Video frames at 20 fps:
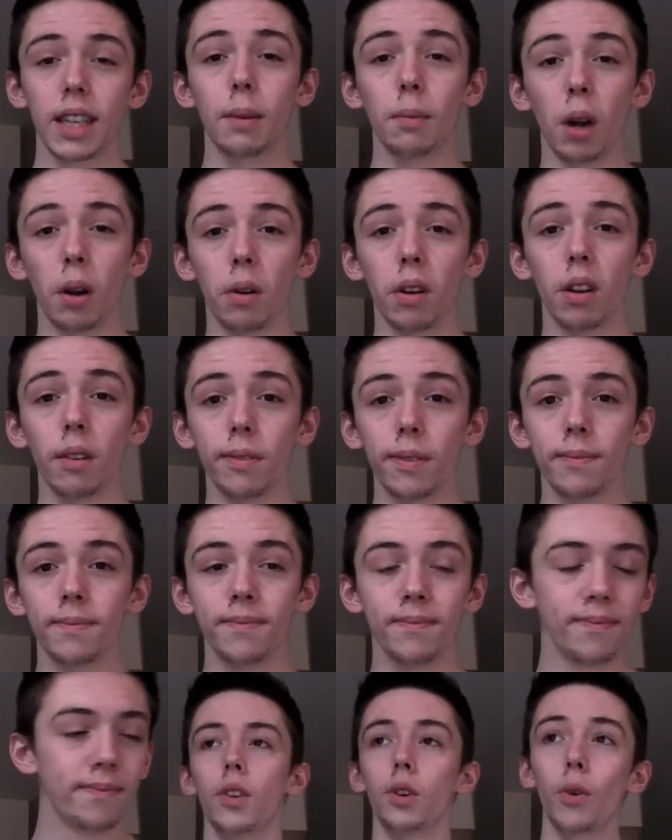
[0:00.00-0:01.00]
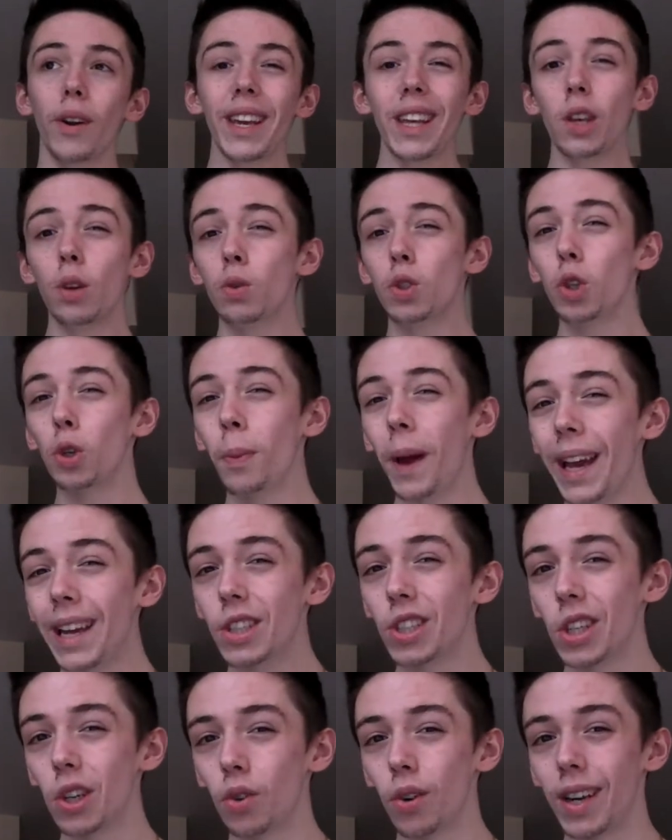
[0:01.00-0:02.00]
Keep going, love. The great YouTube
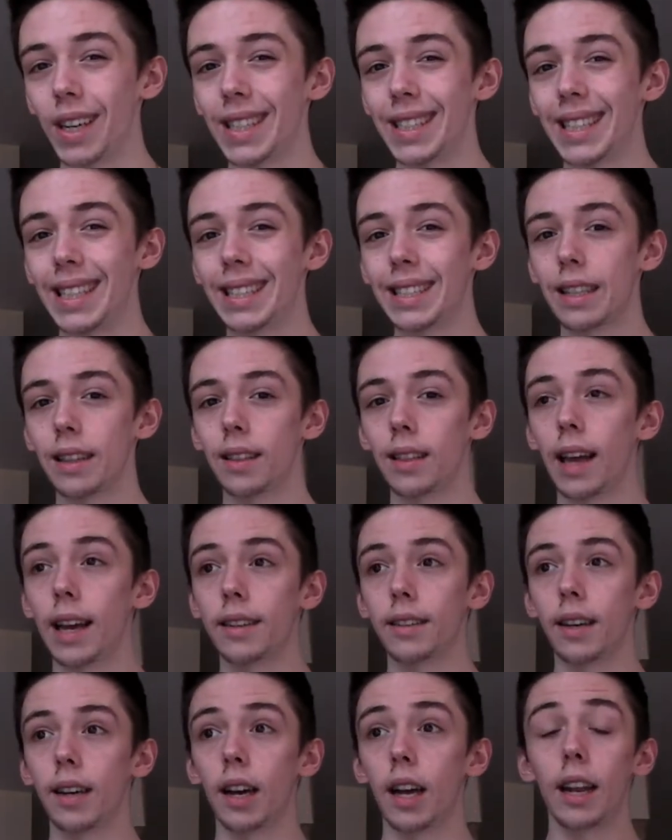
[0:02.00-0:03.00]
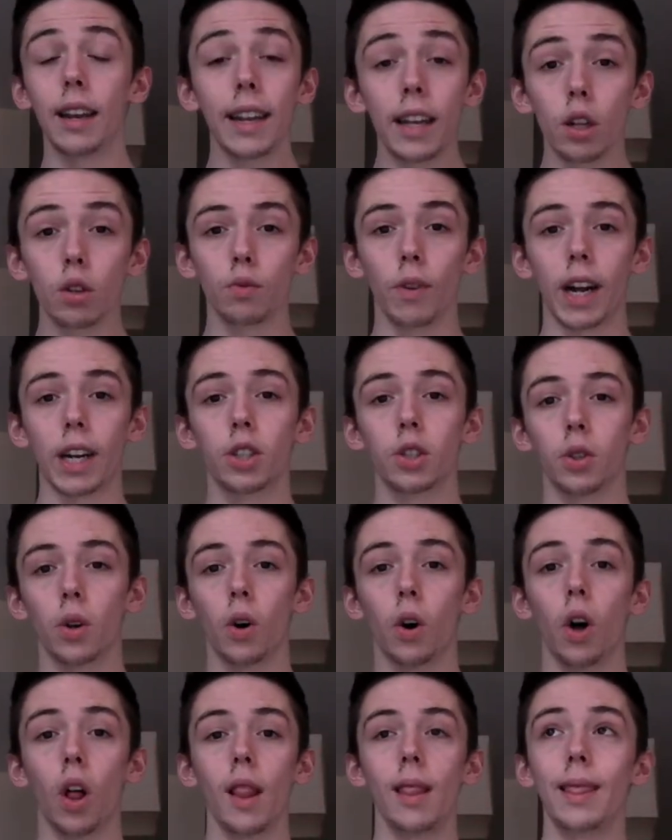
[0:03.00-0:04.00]
aging crisis led Little Raj,
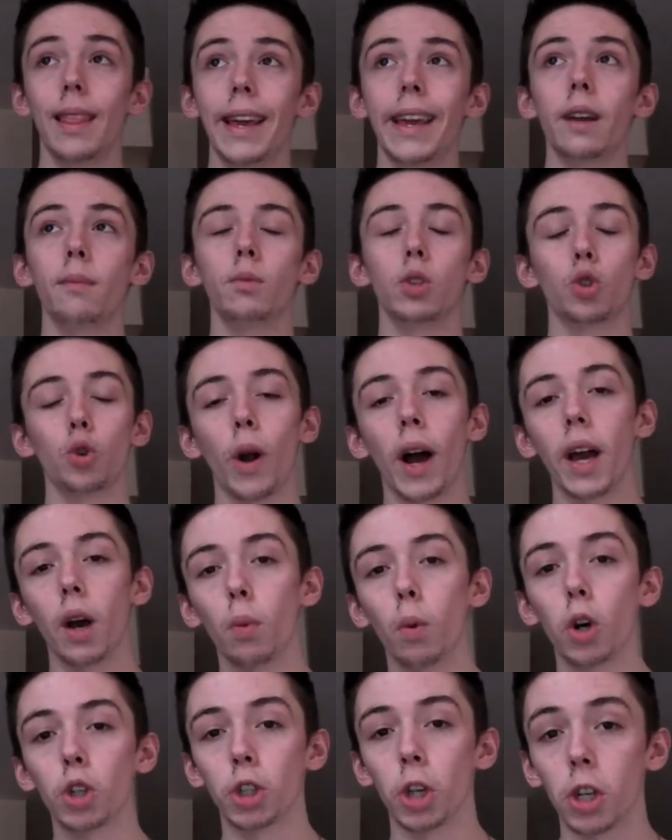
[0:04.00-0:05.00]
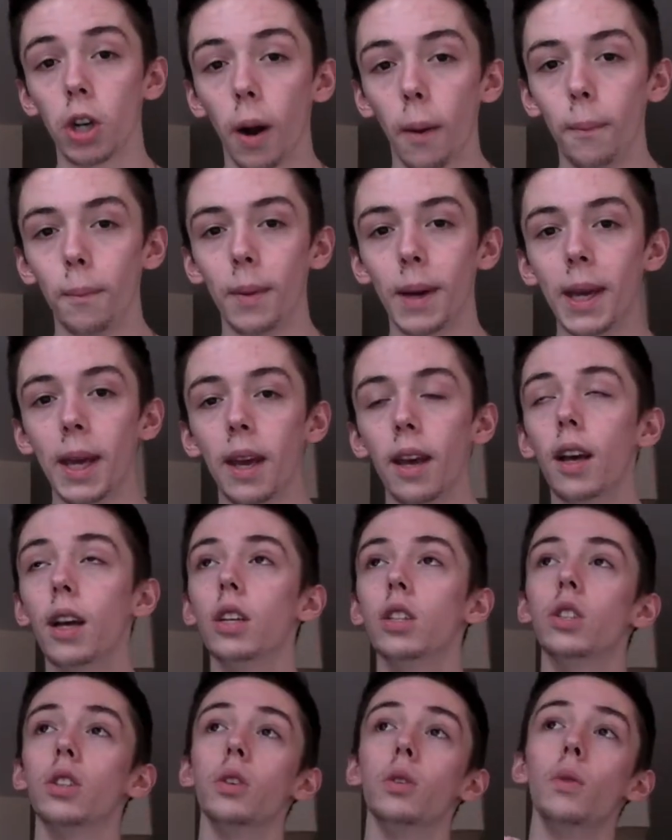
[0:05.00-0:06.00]
or Liam Dryer Washer Combi,
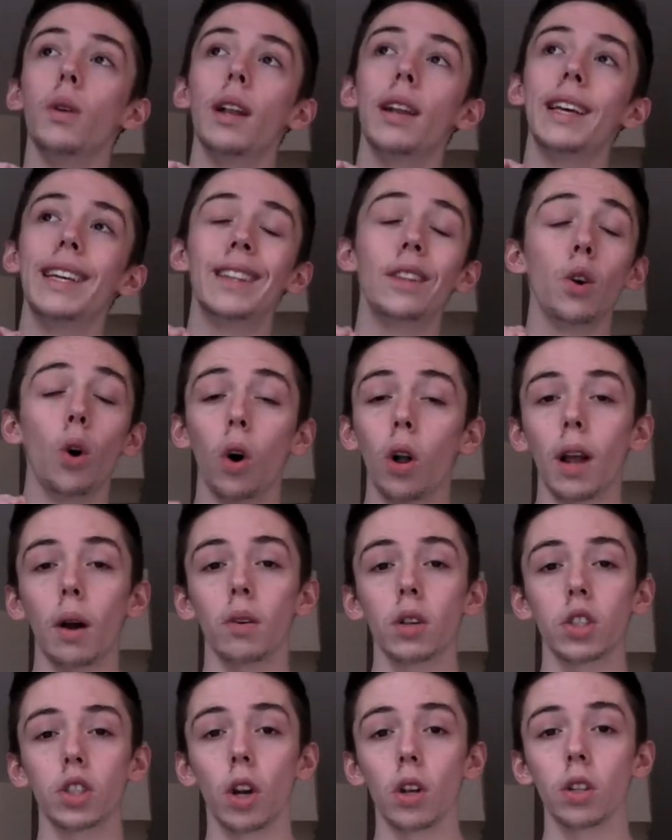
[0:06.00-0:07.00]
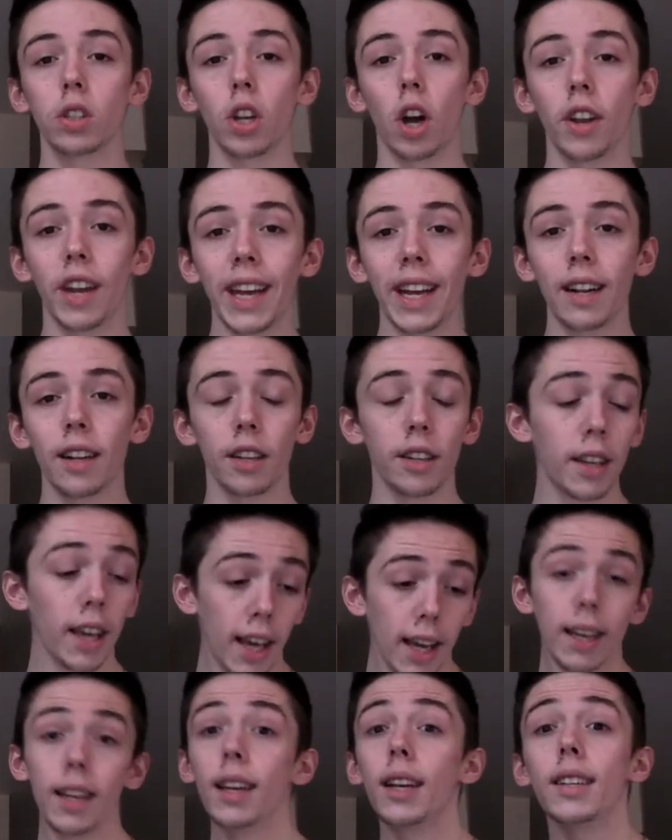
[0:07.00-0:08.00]
to lead an all-out assault on England,
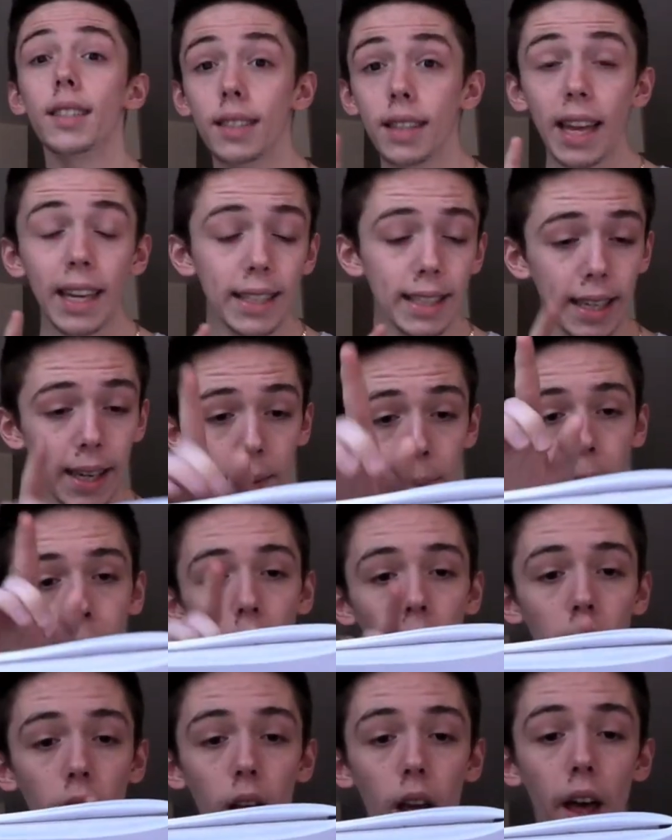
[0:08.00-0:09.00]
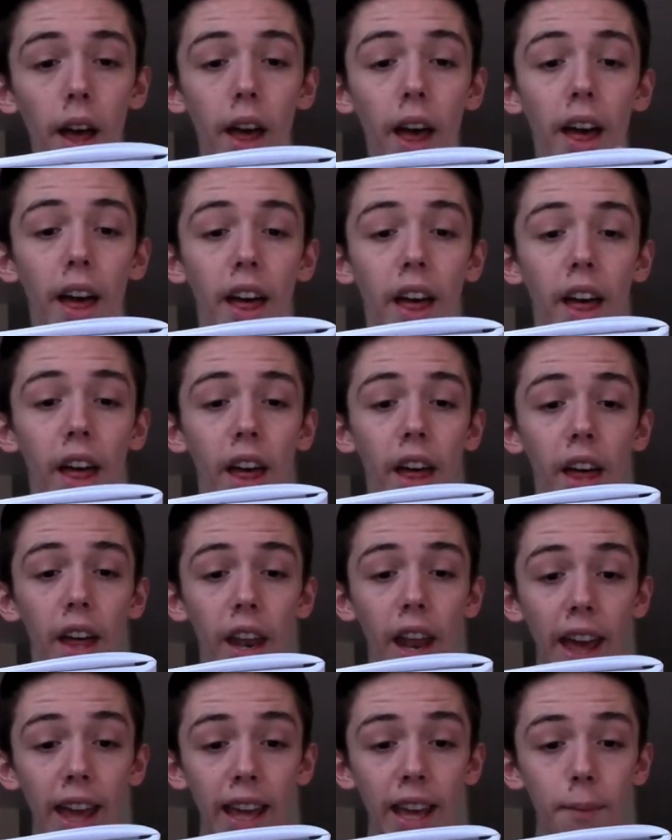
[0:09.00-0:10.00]
stating,
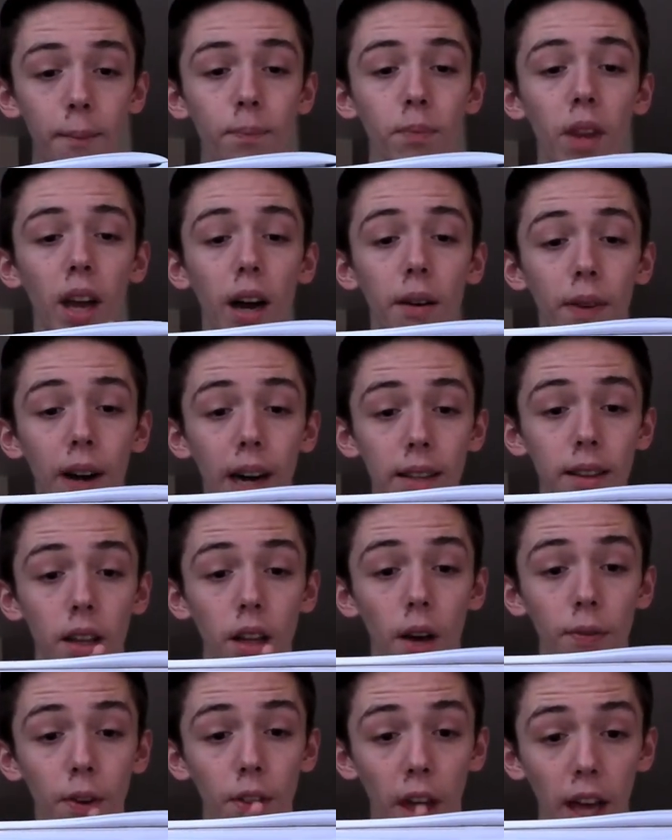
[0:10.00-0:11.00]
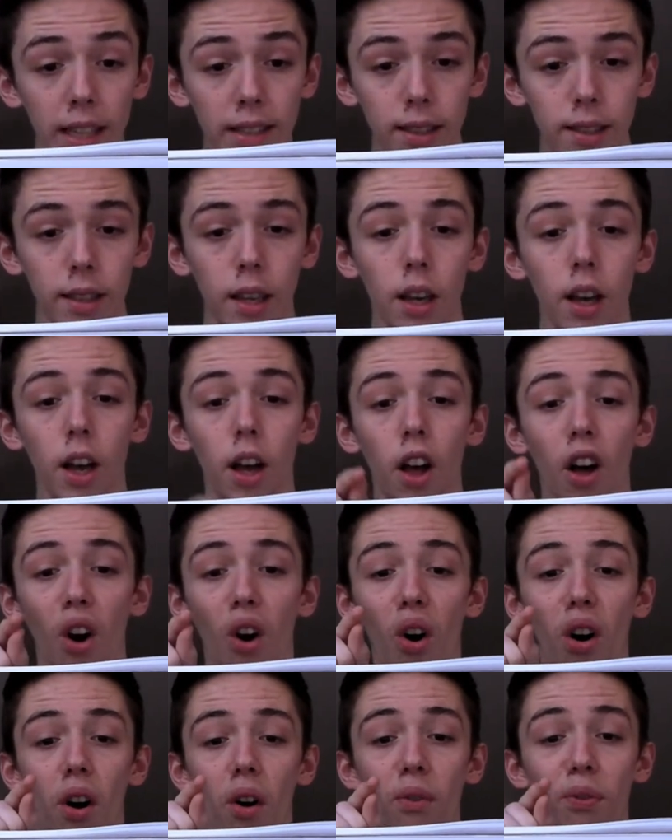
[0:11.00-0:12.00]
"Hey, I've had enough of this.
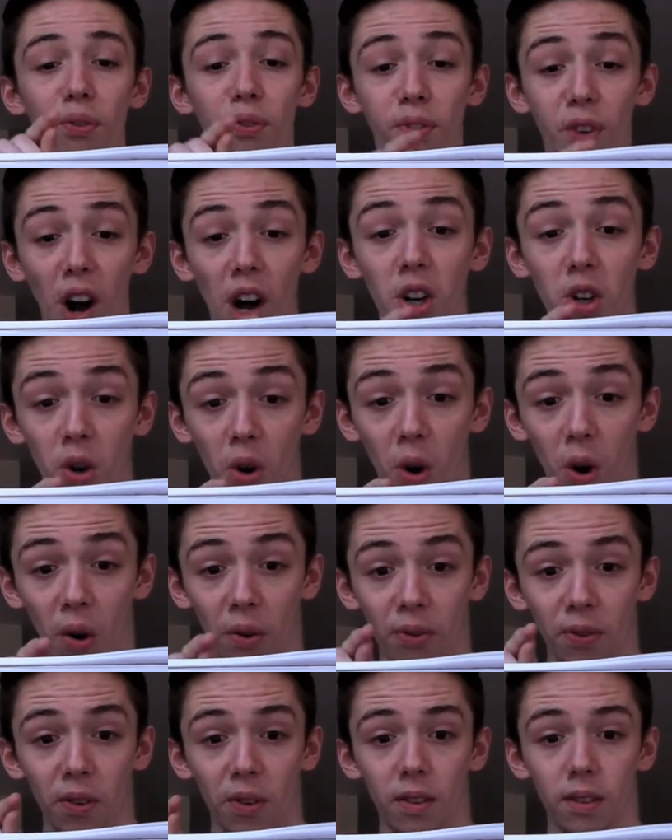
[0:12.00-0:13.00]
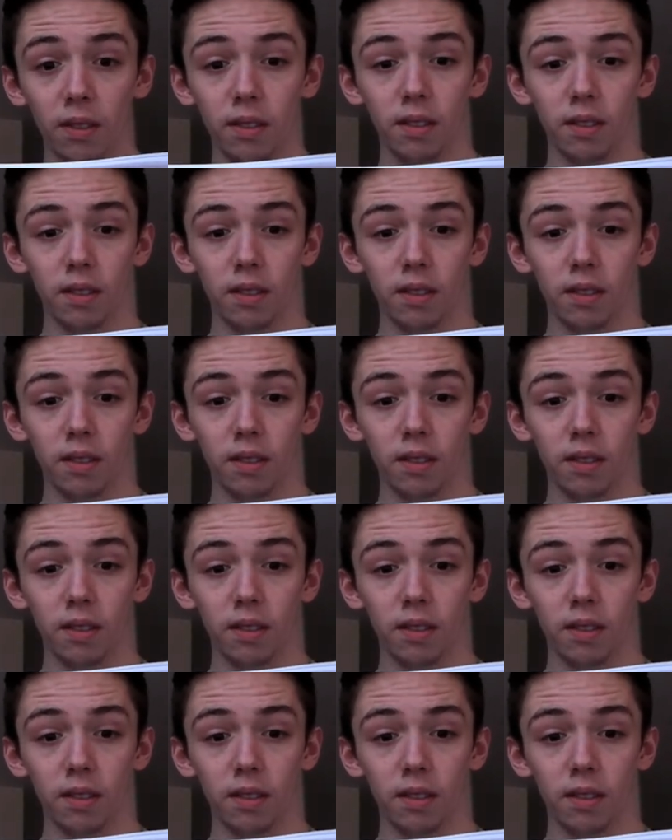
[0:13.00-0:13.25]
Fuck off."